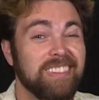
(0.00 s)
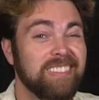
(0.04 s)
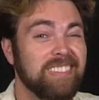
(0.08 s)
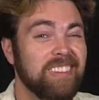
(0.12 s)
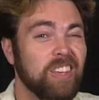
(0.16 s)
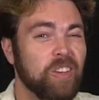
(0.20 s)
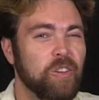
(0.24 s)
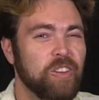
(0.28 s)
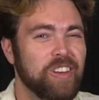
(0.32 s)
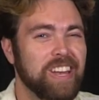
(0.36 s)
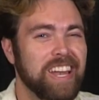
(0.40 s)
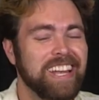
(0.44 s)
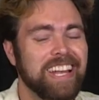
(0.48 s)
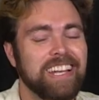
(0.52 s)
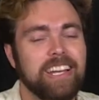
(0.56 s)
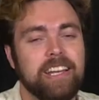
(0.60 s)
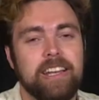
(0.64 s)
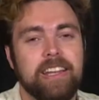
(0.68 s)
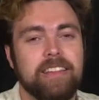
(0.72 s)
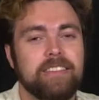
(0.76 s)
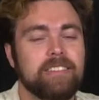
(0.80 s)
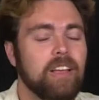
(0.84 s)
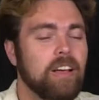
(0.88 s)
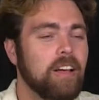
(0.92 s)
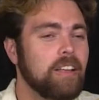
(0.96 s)
secret
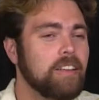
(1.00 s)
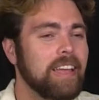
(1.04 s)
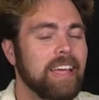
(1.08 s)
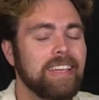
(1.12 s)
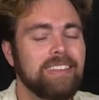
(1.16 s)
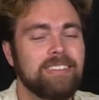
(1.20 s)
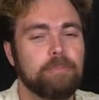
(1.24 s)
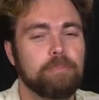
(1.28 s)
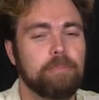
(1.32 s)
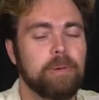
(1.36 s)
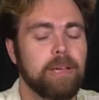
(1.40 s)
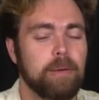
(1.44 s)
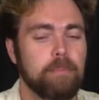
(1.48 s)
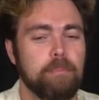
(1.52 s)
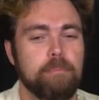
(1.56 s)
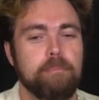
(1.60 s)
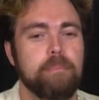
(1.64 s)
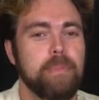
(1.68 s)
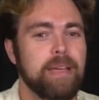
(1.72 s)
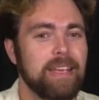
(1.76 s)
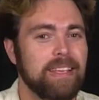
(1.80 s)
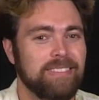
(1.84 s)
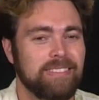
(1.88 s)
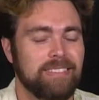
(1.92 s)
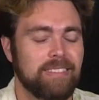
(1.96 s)
identities, a nice big
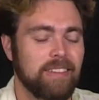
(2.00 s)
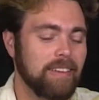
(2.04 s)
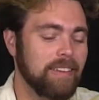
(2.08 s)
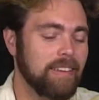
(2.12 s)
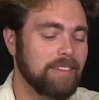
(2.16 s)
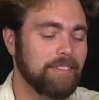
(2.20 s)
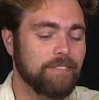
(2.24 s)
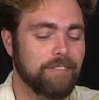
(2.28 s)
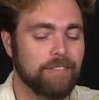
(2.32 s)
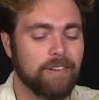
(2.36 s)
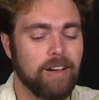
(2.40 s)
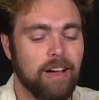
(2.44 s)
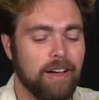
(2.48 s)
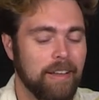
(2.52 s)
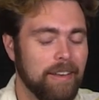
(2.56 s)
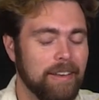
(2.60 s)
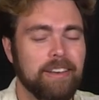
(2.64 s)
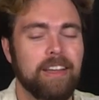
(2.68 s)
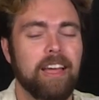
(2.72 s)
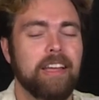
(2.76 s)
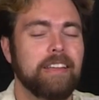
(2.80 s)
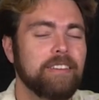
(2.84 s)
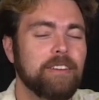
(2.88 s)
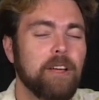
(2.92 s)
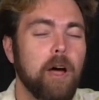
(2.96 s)
mix of,
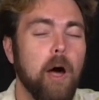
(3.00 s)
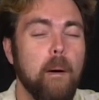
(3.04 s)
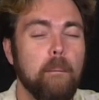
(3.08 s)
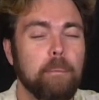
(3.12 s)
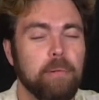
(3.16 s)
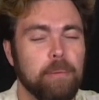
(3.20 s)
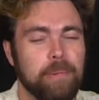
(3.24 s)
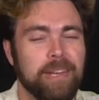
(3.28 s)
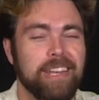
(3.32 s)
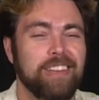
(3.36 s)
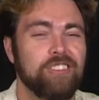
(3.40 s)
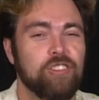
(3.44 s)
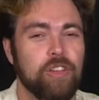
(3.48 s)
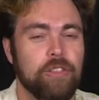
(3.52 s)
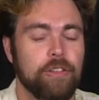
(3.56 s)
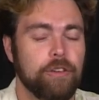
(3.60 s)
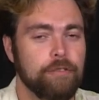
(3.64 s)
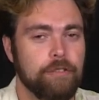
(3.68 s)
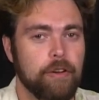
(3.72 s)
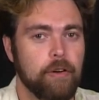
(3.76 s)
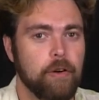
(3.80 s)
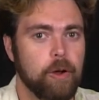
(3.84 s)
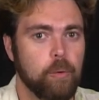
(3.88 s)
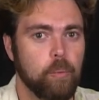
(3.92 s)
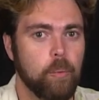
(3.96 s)
and complement each other
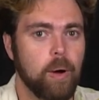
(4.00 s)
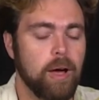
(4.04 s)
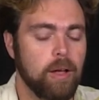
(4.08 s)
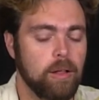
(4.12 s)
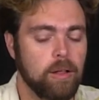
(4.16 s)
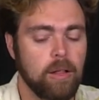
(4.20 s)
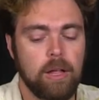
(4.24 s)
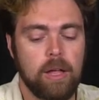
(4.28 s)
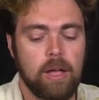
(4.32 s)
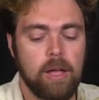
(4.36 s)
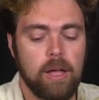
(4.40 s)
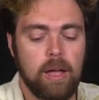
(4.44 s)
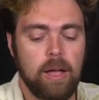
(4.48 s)
very well.